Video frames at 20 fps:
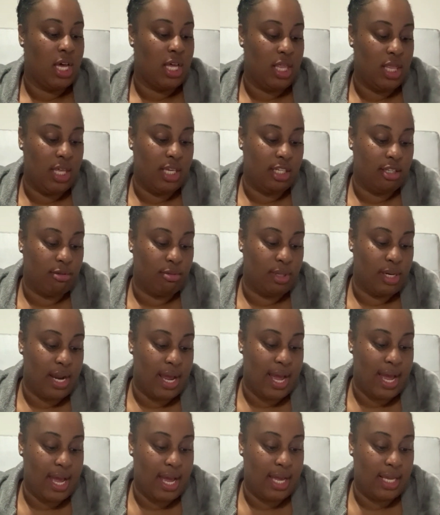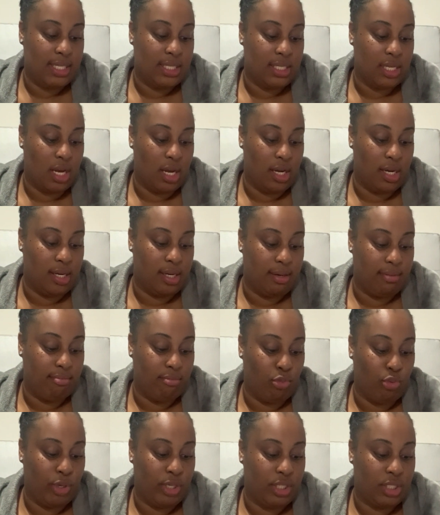This one has it
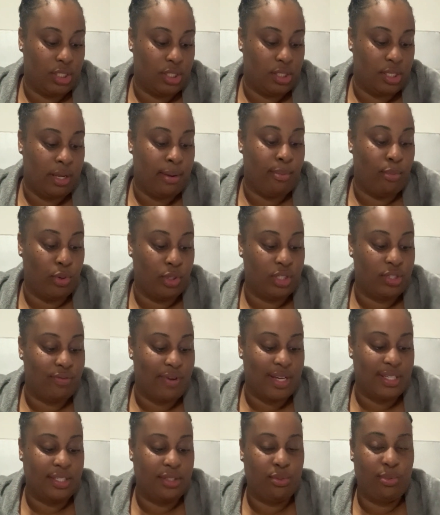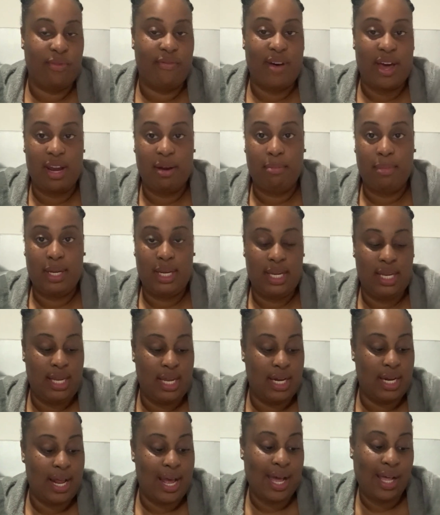moisturizes with vitamin E
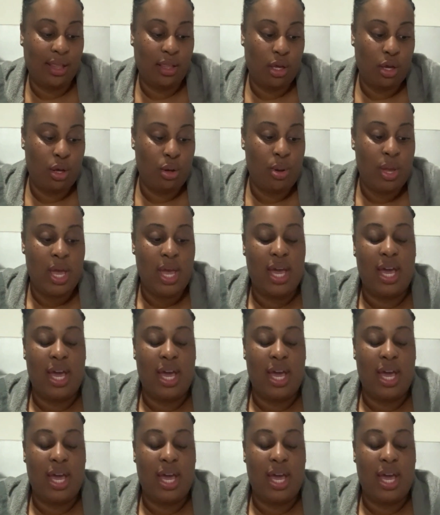and aloe,